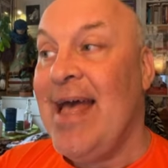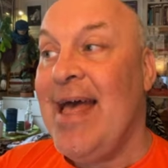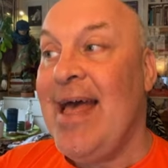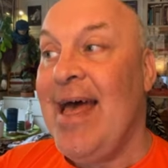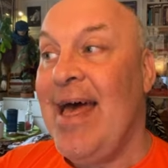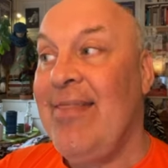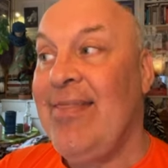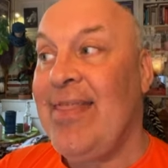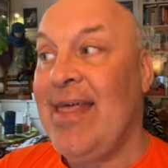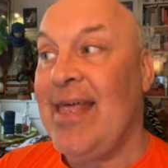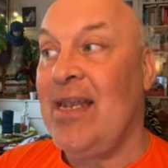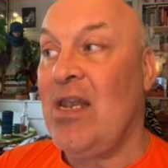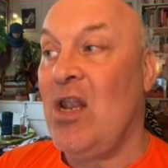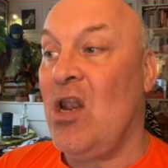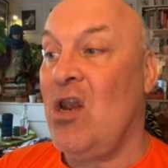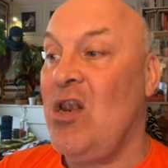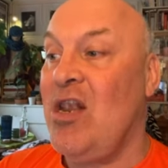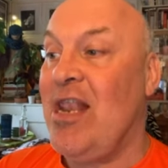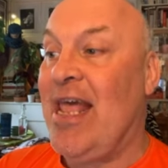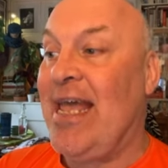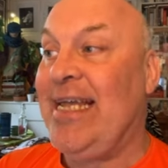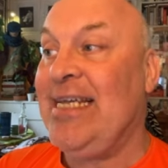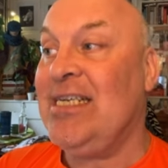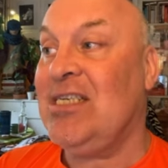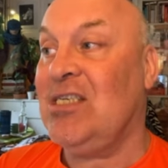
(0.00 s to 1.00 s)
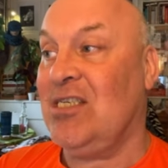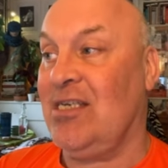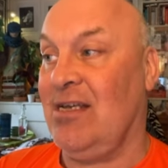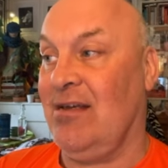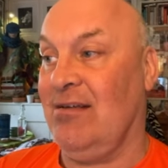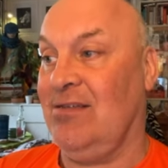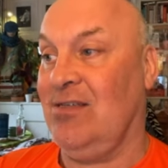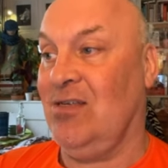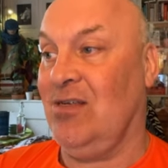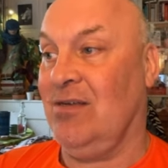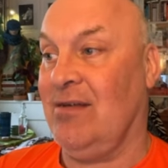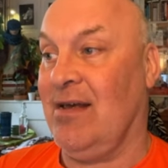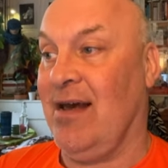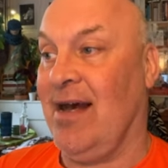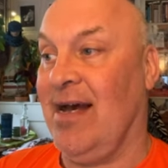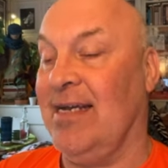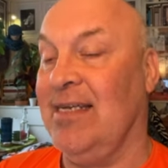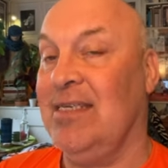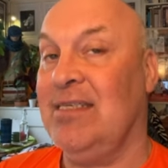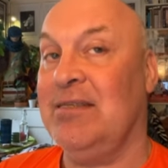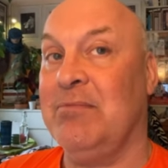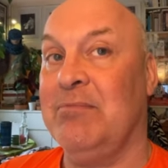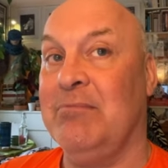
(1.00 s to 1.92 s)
And then later tonight,